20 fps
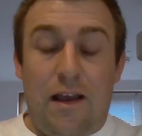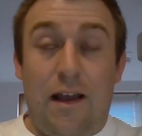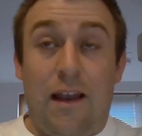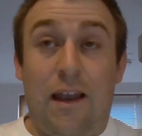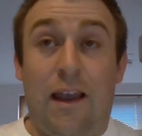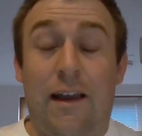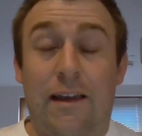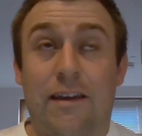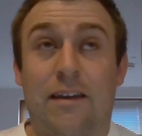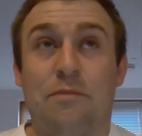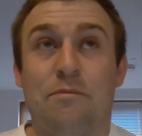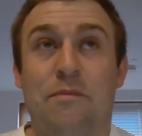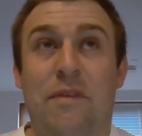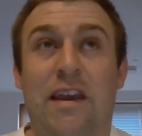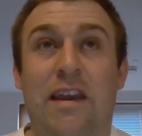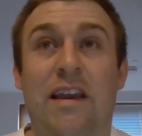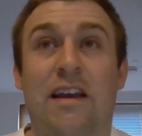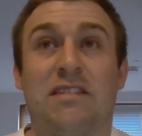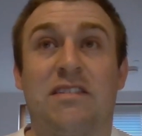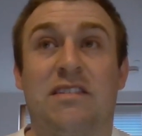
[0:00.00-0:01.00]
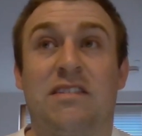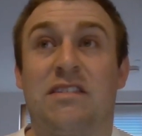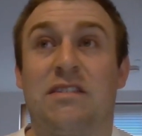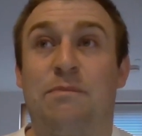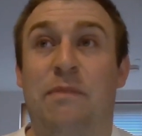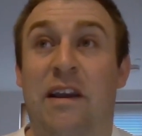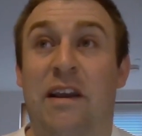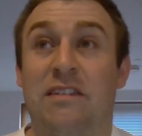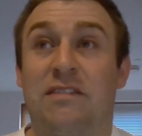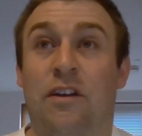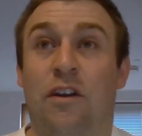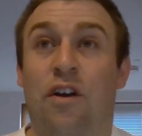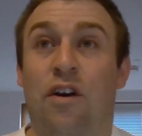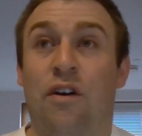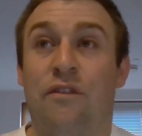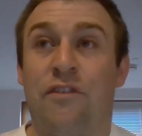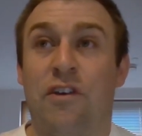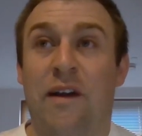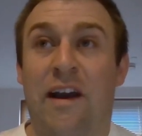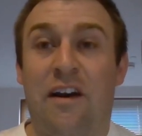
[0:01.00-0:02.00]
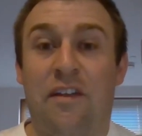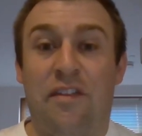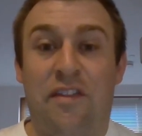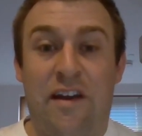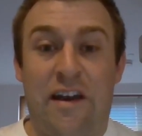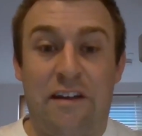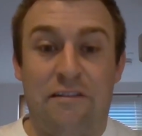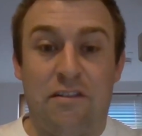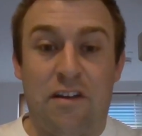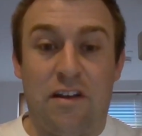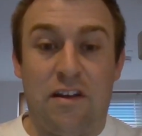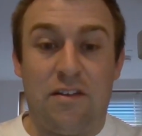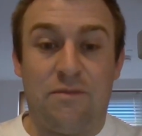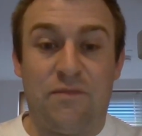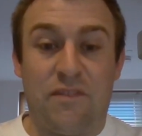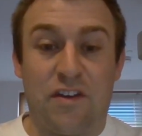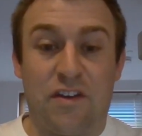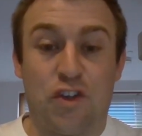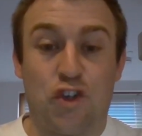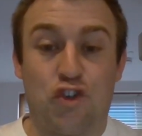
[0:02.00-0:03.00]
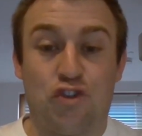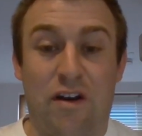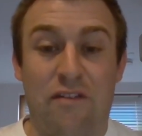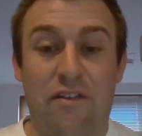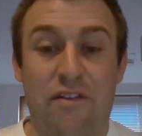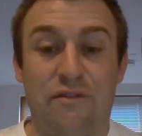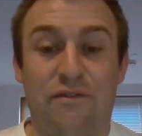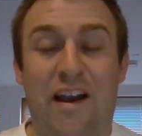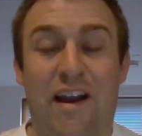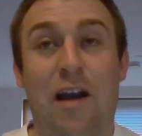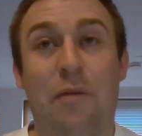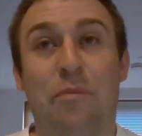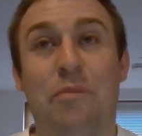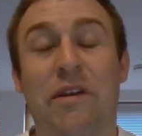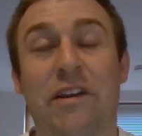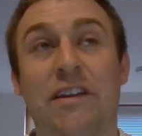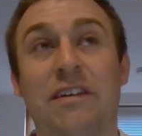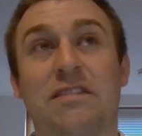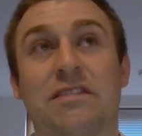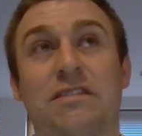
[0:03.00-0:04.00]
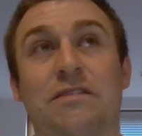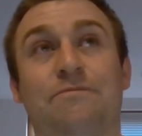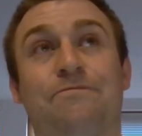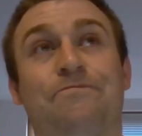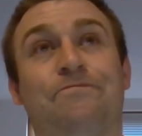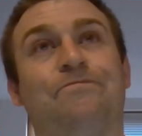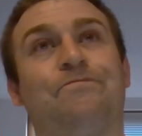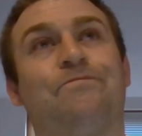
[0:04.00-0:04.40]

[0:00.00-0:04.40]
like me, I suspect a lot of you out there are striving for happiness,